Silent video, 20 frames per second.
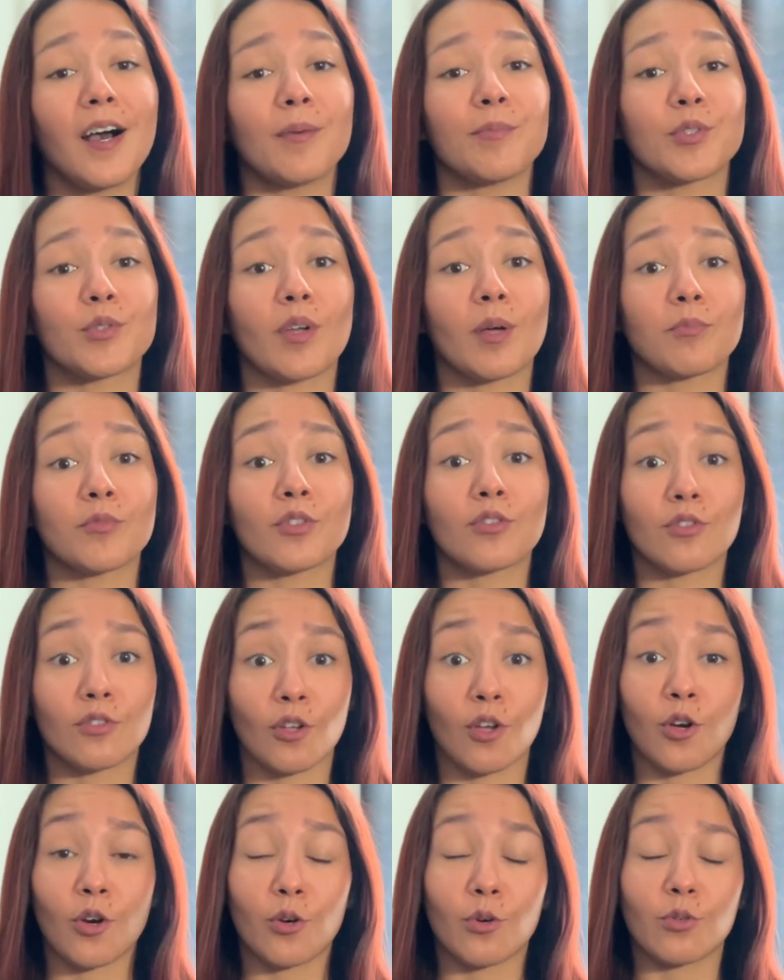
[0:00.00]
So I'm
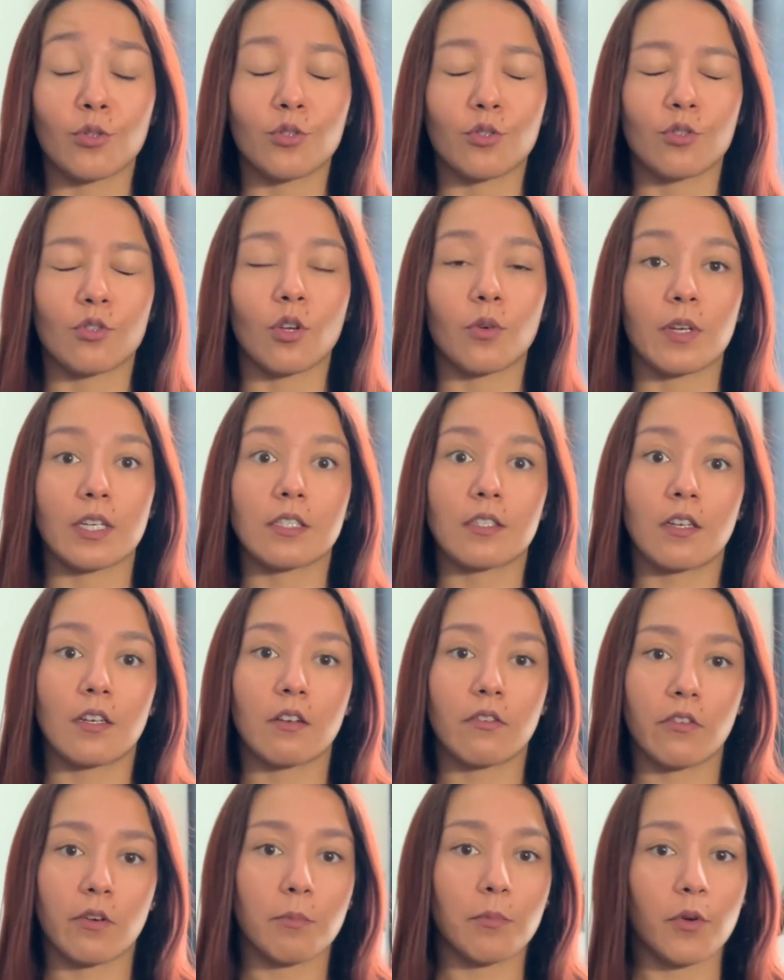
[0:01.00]
so, so excited
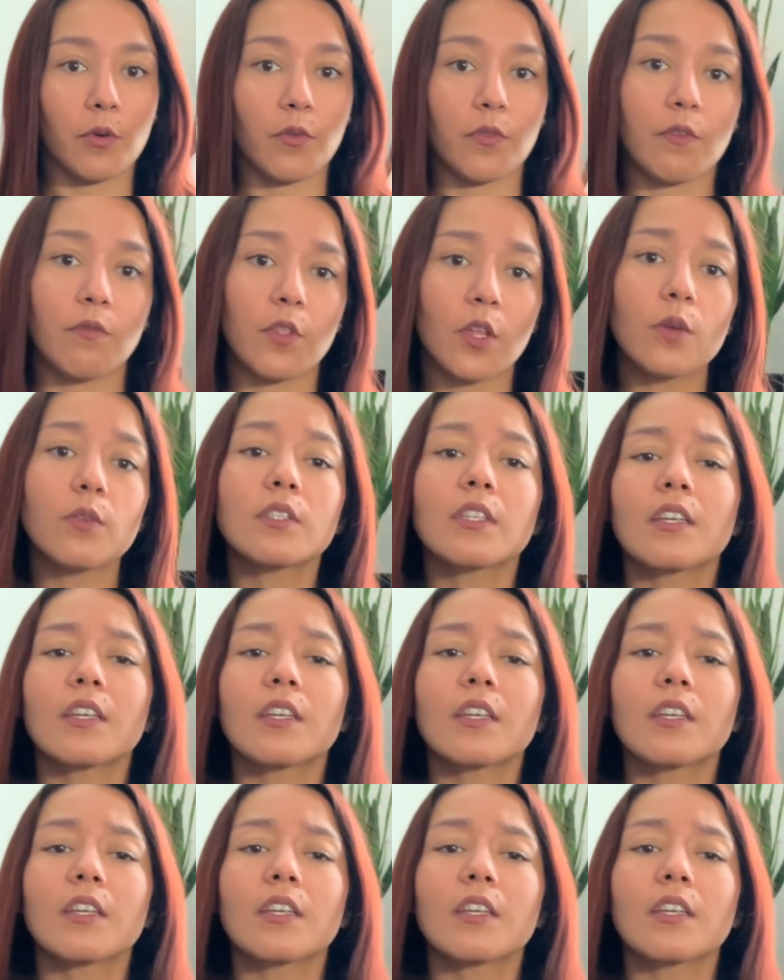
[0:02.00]
for both of those.